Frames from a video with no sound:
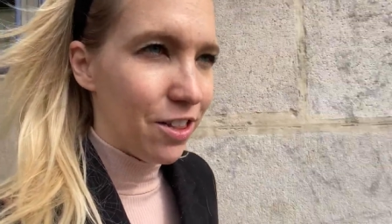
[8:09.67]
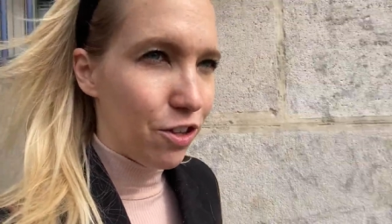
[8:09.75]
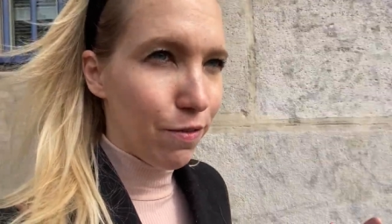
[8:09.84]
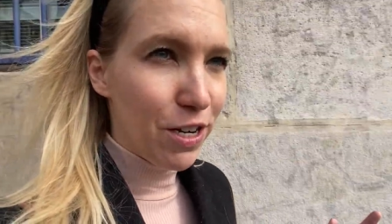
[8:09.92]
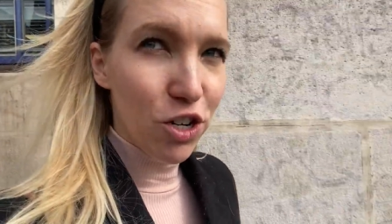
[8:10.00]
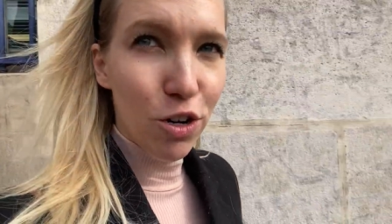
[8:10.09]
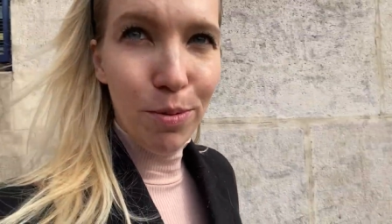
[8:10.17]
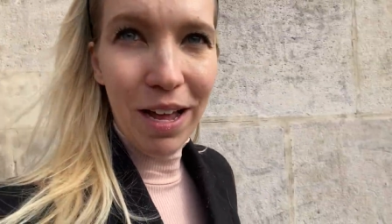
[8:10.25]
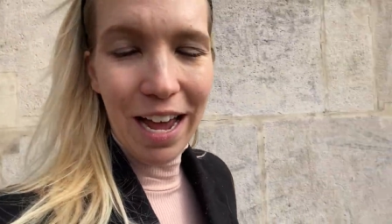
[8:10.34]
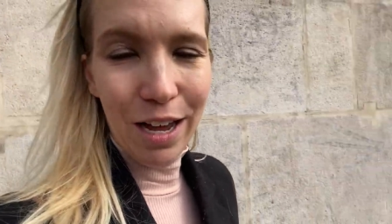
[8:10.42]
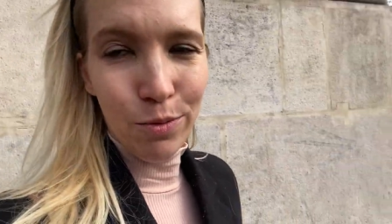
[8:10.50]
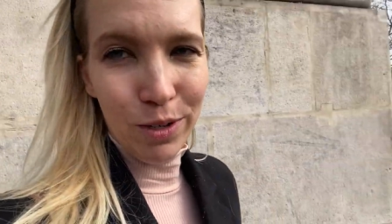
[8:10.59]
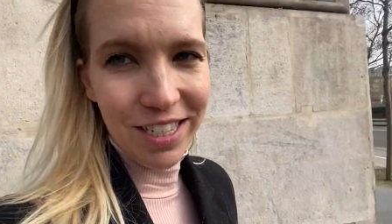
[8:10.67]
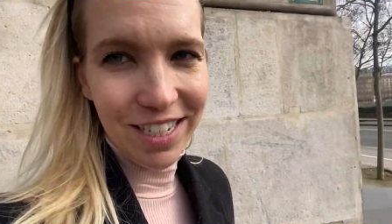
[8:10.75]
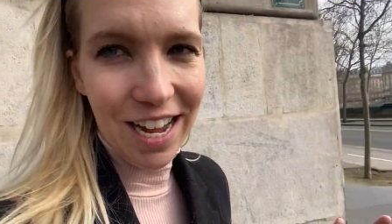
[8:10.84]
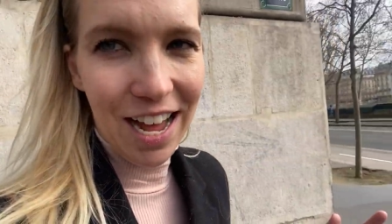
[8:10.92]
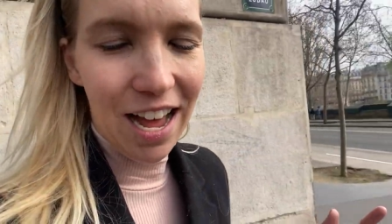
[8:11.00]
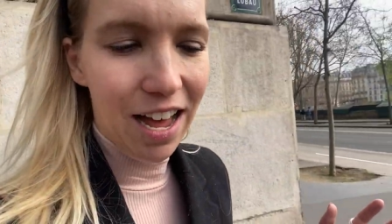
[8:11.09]
The original plan was to
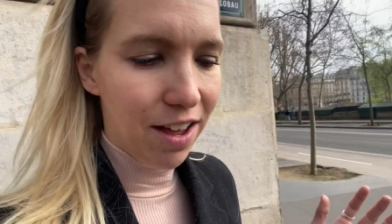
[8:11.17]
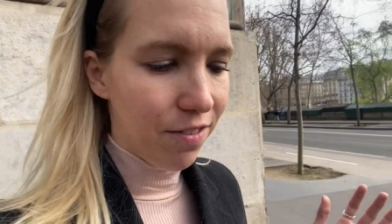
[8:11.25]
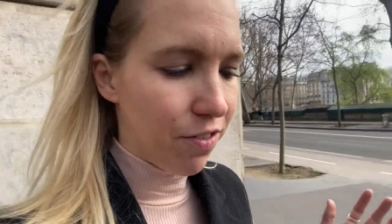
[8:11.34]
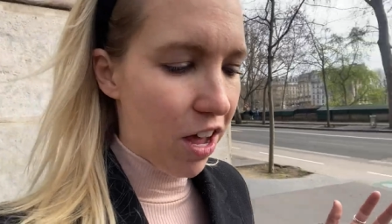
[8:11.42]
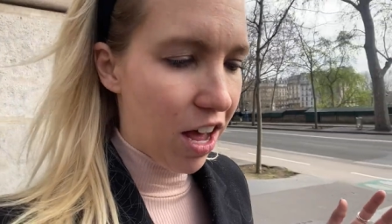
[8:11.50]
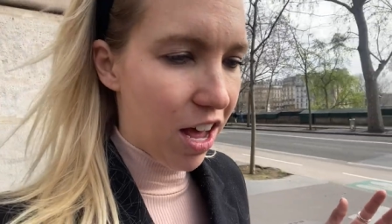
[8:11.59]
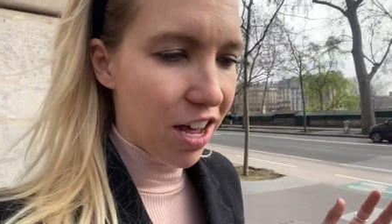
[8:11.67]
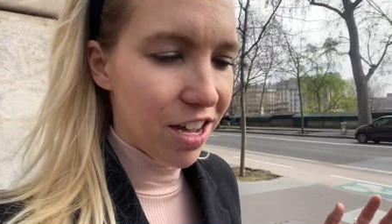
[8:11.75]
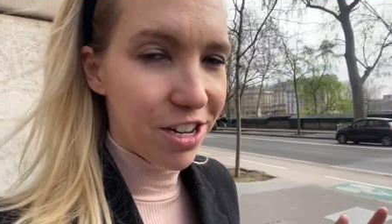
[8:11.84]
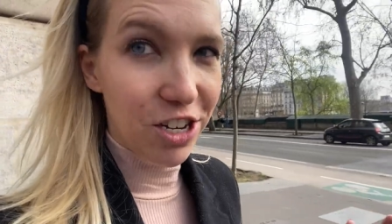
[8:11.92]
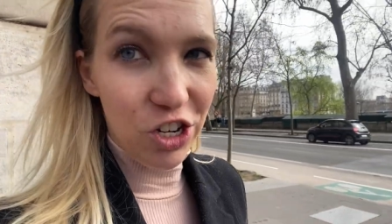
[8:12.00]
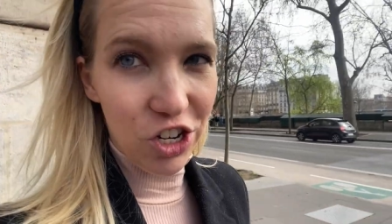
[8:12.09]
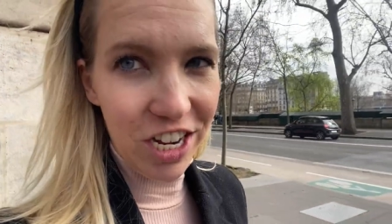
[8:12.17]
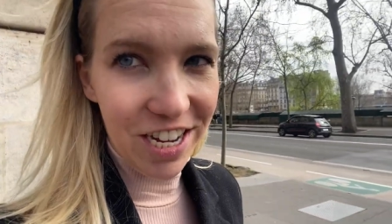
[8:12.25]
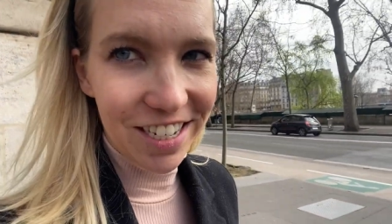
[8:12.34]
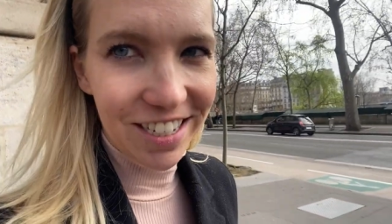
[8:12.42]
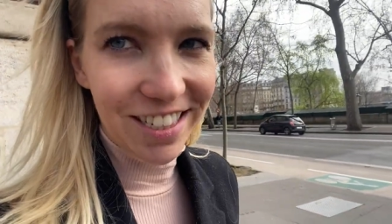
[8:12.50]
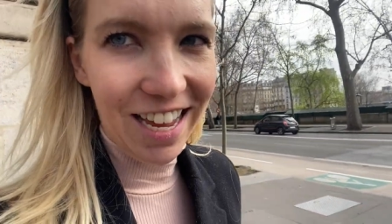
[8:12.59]
have uh,
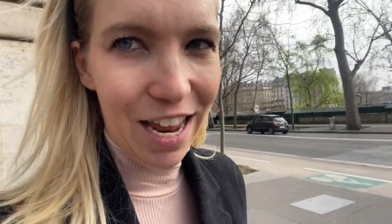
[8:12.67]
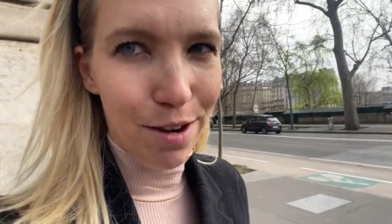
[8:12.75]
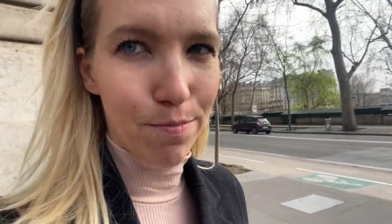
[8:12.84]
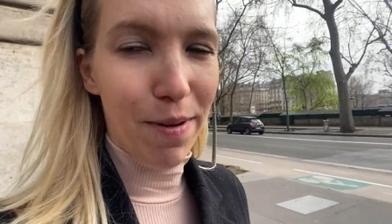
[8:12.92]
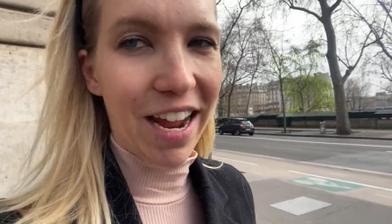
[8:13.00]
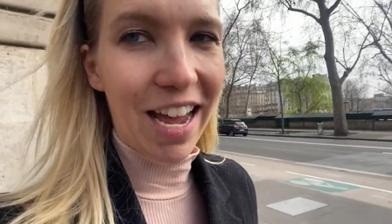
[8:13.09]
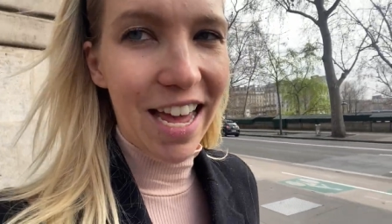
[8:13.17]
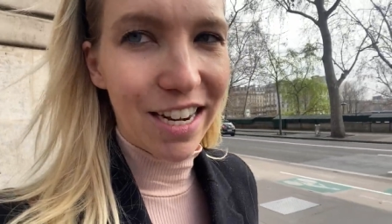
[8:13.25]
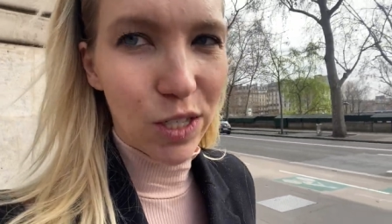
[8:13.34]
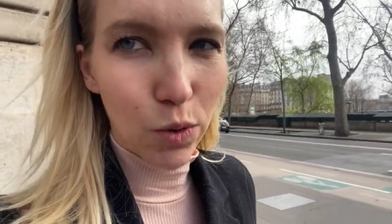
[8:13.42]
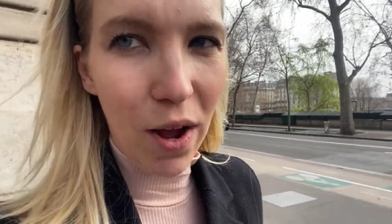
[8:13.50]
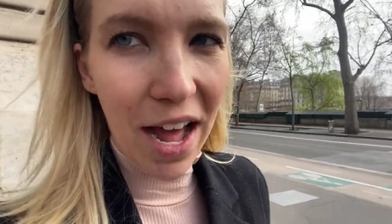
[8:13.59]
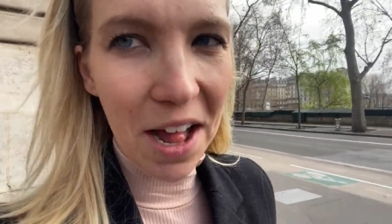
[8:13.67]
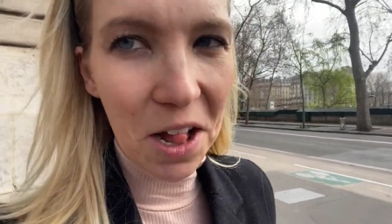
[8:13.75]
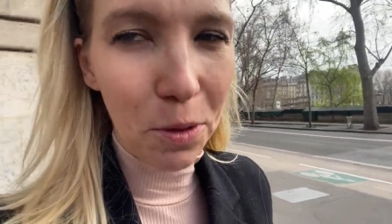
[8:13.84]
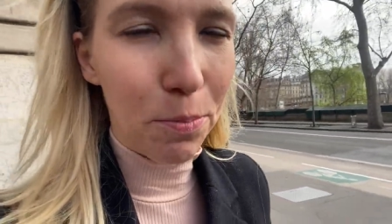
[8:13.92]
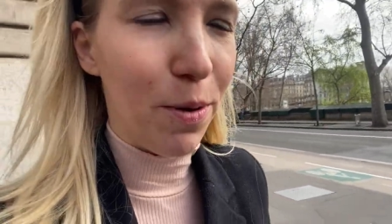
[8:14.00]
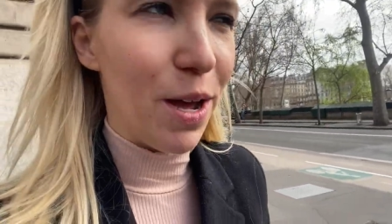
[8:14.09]
cheese and baguette as
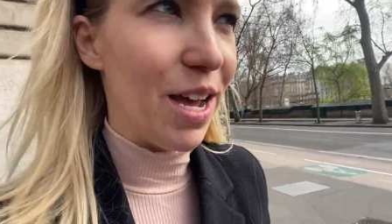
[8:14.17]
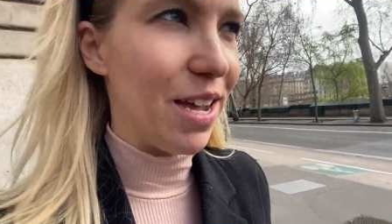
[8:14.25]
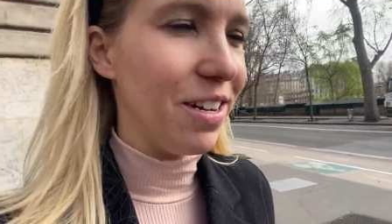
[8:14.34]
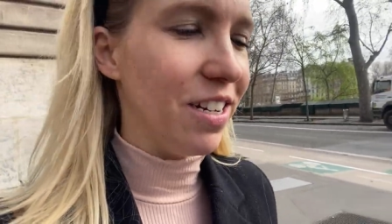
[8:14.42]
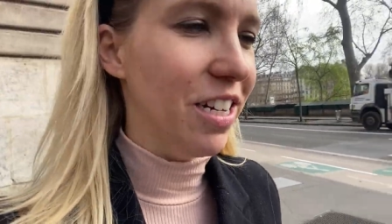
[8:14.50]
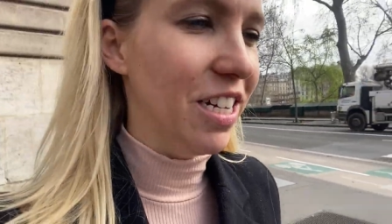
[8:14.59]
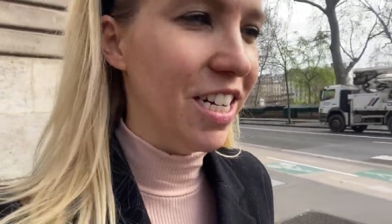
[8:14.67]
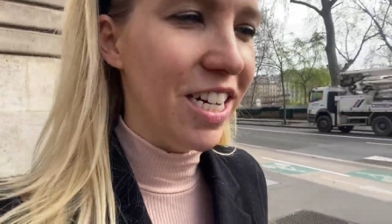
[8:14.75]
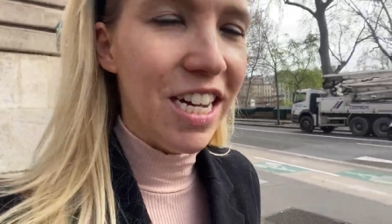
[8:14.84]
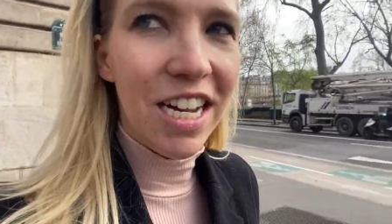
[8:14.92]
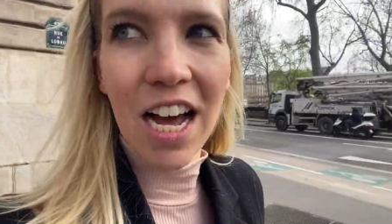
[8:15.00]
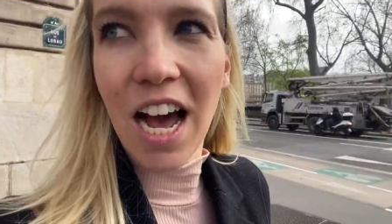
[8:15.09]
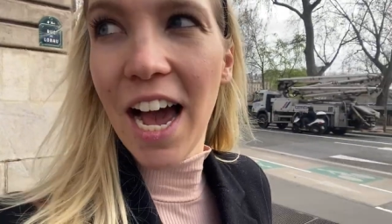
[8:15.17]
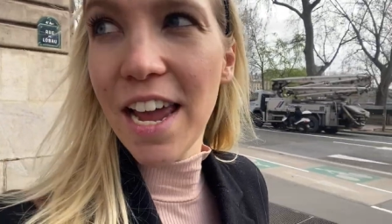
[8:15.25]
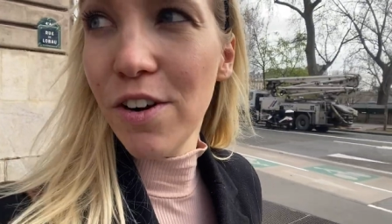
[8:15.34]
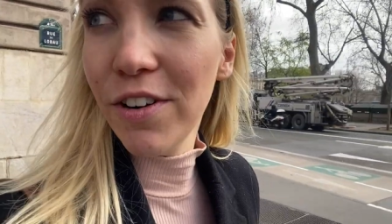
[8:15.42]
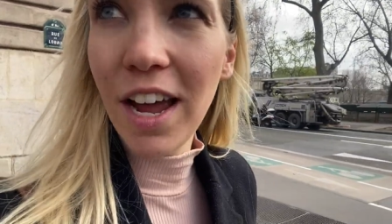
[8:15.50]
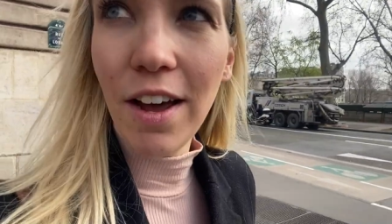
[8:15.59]
well, but
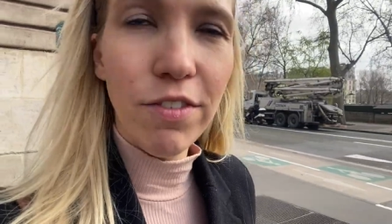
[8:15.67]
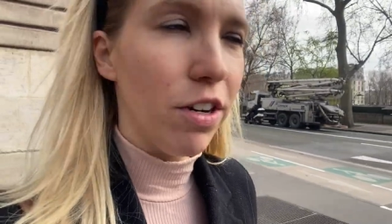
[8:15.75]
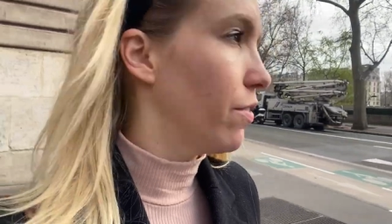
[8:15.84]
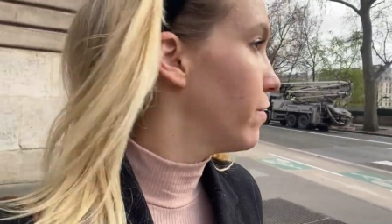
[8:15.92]
I don't have enough